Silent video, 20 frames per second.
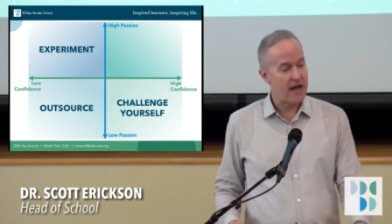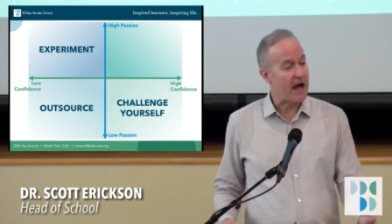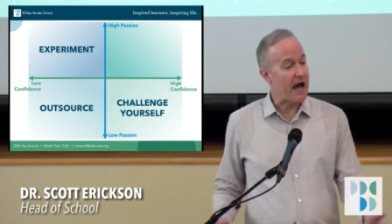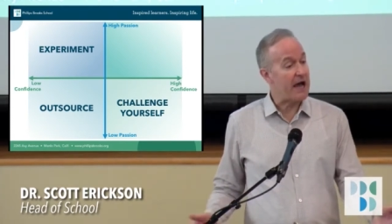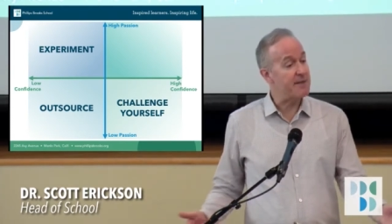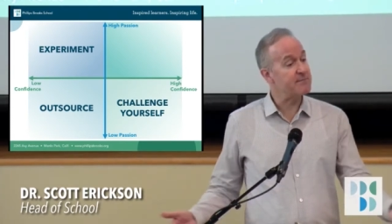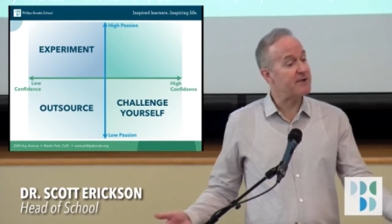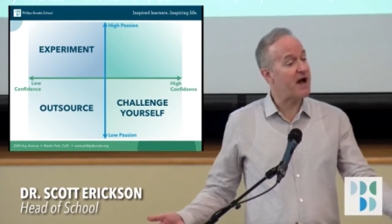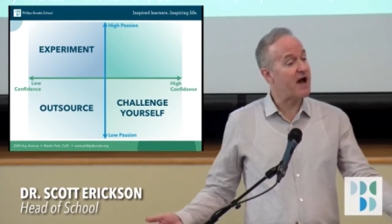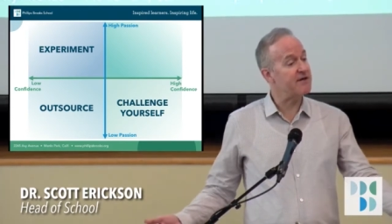
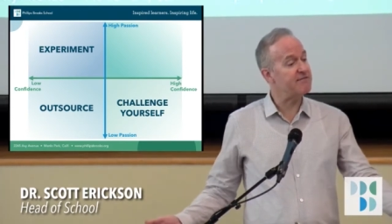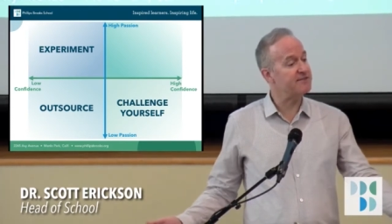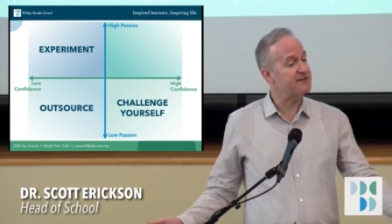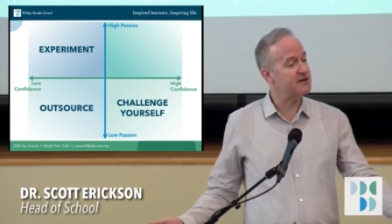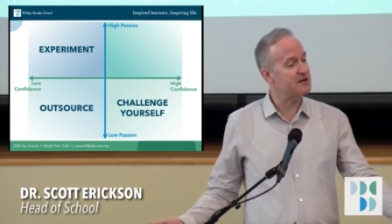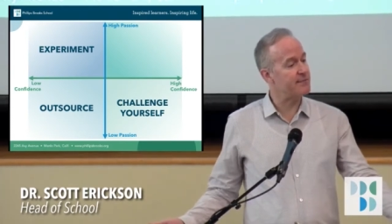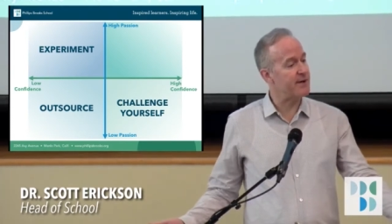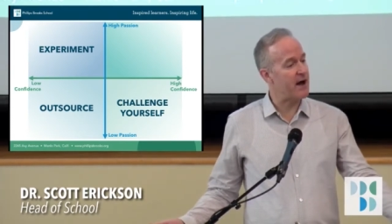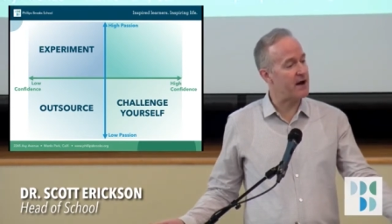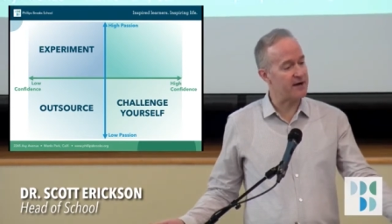I'm
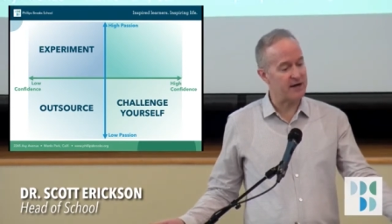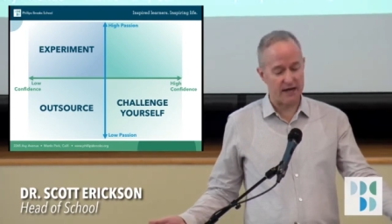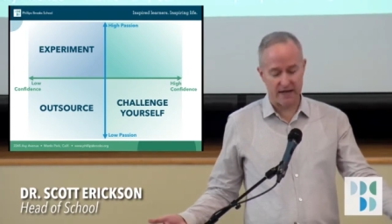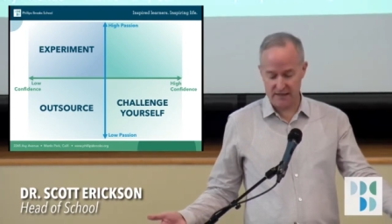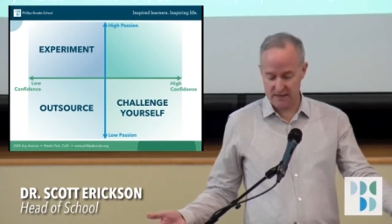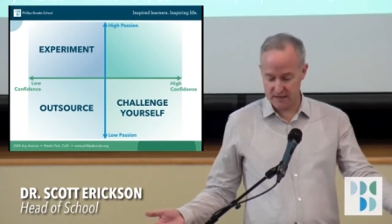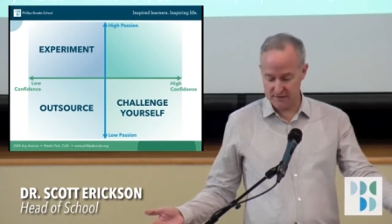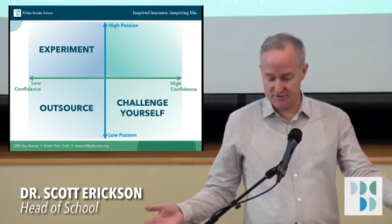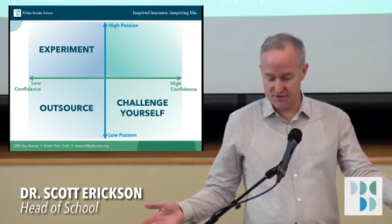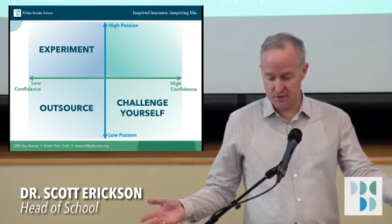confident about it. I
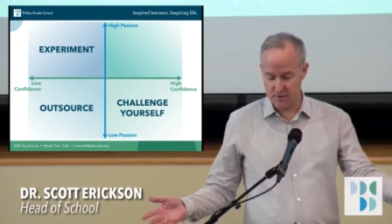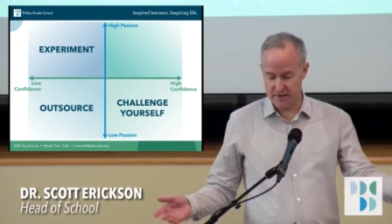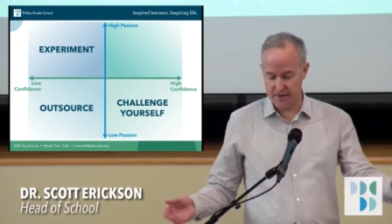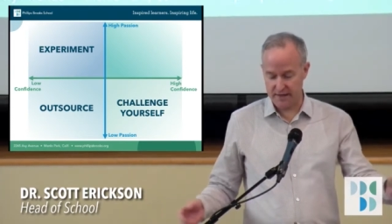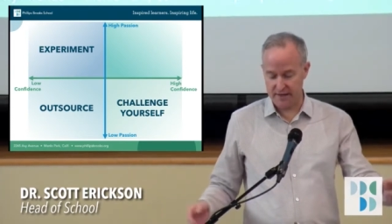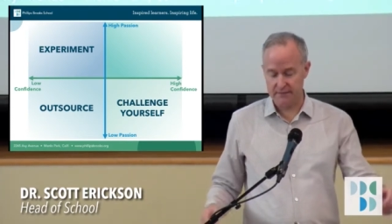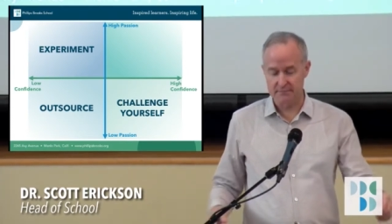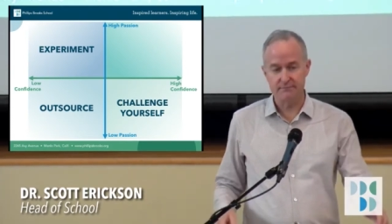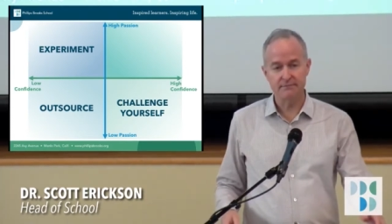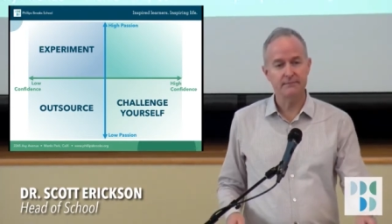love doing
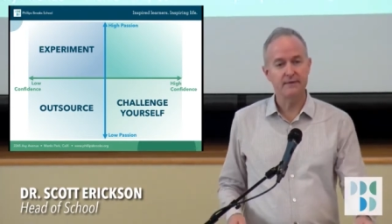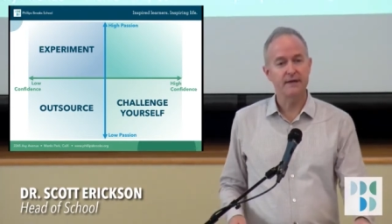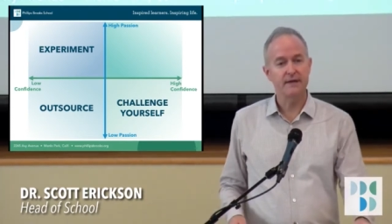it.